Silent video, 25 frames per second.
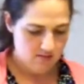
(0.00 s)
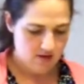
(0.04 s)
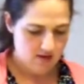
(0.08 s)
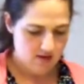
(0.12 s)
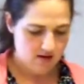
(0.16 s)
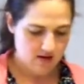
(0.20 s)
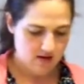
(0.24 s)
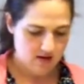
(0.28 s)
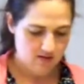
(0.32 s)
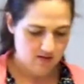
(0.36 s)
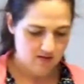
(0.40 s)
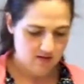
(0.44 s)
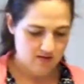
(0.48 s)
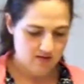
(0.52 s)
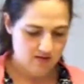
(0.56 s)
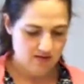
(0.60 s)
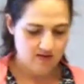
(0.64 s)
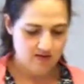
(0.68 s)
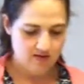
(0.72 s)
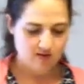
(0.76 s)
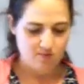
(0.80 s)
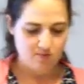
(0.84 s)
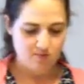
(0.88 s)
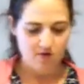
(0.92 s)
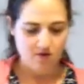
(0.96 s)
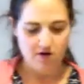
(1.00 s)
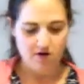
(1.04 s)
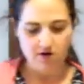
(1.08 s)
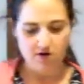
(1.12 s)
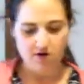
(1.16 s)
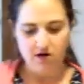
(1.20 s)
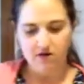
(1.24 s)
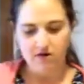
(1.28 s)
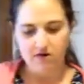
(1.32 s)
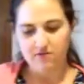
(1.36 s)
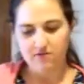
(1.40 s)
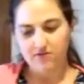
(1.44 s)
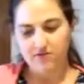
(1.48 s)
I cut this part
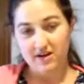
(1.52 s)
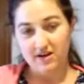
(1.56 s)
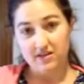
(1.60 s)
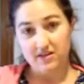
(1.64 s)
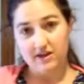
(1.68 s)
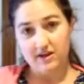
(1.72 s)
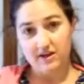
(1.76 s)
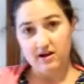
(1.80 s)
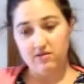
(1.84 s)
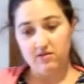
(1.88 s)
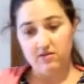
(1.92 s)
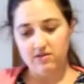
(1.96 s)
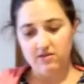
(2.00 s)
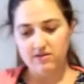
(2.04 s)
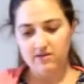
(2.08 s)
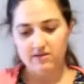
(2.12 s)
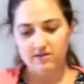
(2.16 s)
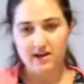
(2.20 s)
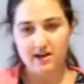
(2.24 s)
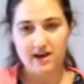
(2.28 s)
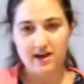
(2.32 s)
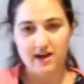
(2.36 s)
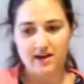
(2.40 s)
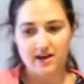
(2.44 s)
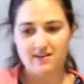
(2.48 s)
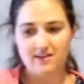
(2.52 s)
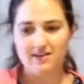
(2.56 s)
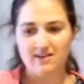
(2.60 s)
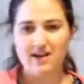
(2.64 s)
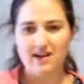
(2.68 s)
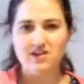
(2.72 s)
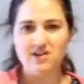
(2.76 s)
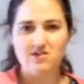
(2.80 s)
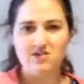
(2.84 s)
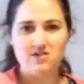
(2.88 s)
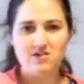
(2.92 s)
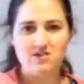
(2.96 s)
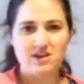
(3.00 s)
off like that on the side.
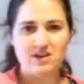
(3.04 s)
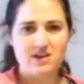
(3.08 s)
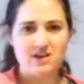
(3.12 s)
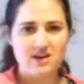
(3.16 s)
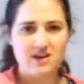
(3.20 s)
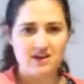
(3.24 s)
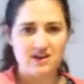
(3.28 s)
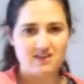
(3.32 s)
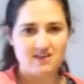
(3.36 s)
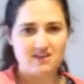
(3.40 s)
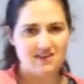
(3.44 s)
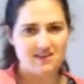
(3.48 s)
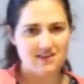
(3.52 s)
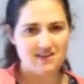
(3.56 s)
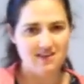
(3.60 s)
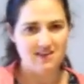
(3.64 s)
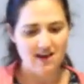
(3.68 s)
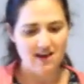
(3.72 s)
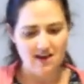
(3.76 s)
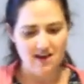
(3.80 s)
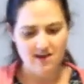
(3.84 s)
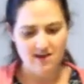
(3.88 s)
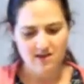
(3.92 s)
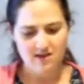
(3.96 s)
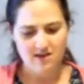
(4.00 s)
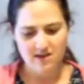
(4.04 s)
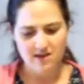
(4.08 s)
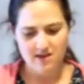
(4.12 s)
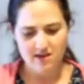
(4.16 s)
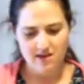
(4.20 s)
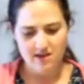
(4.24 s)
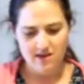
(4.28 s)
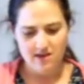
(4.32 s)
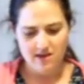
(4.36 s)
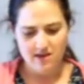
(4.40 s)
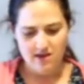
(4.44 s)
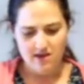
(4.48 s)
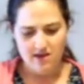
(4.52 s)
I don't know if you guys see that.
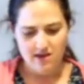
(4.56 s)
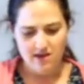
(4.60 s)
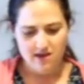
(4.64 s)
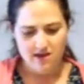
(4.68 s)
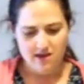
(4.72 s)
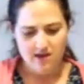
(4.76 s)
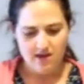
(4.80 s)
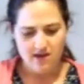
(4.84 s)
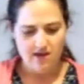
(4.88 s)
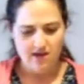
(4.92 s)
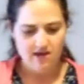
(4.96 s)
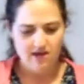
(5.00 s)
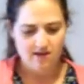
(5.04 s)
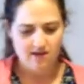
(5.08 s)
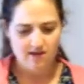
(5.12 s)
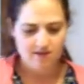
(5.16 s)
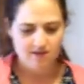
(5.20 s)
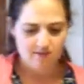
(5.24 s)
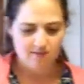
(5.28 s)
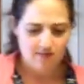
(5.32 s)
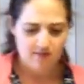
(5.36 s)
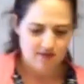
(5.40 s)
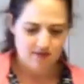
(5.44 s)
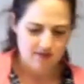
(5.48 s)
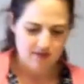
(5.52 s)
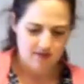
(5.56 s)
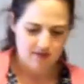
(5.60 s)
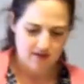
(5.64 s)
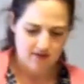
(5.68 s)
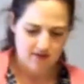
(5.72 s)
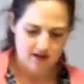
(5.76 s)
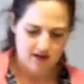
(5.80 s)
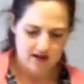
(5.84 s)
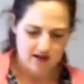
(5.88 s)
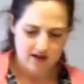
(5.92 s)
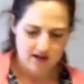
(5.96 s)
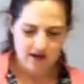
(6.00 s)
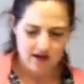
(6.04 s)
So
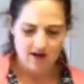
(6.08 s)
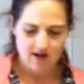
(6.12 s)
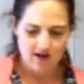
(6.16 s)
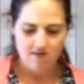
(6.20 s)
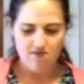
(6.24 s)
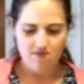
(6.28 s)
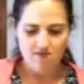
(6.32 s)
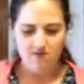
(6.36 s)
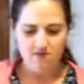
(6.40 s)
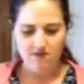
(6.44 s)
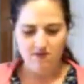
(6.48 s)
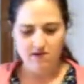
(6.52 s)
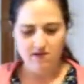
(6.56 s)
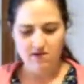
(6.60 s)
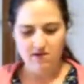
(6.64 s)
then I have